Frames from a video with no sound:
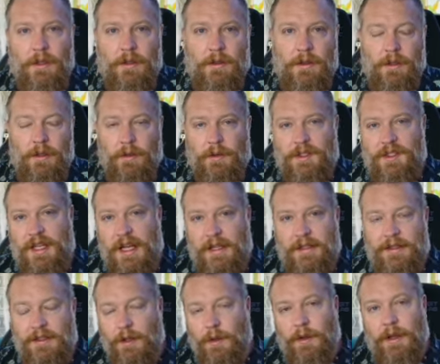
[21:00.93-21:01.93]
you know,
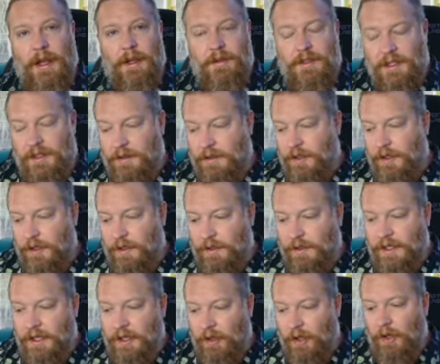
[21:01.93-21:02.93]
assassin going out to
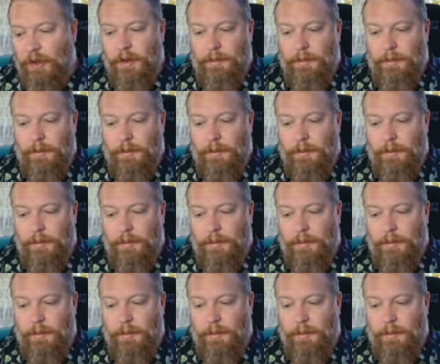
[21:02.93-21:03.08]
kill all